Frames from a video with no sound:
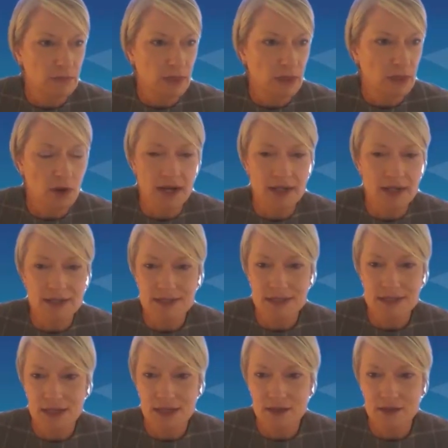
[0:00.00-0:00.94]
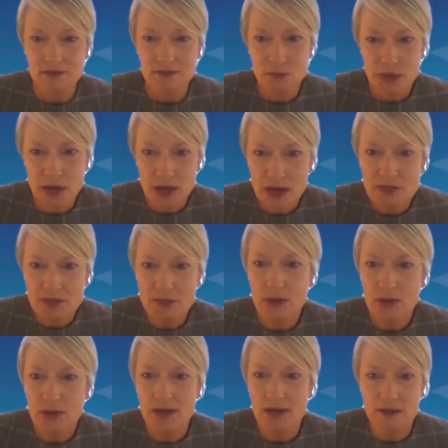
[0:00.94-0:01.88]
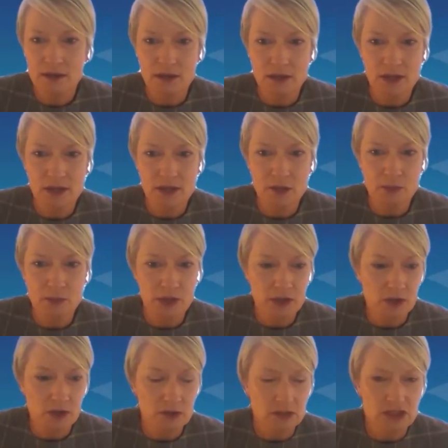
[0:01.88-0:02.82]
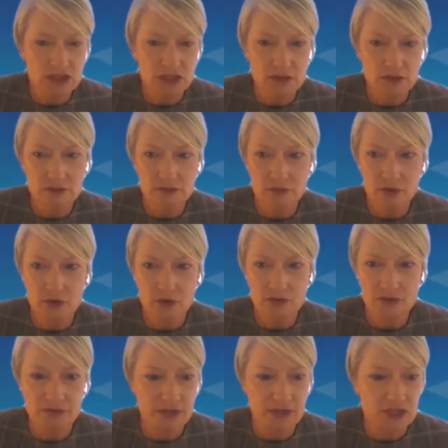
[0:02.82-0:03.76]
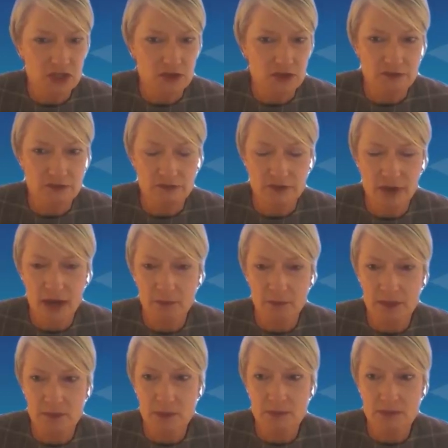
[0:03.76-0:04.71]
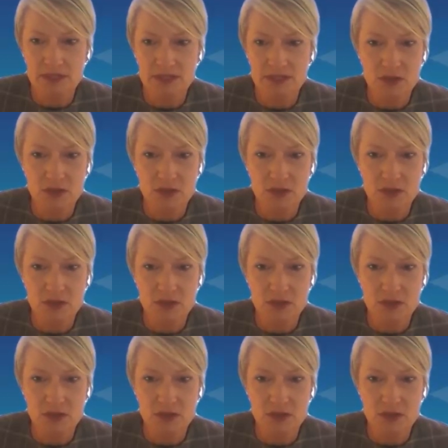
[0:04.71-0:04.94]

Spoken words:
my understanding of the pathway and the biology of the VEGF family members.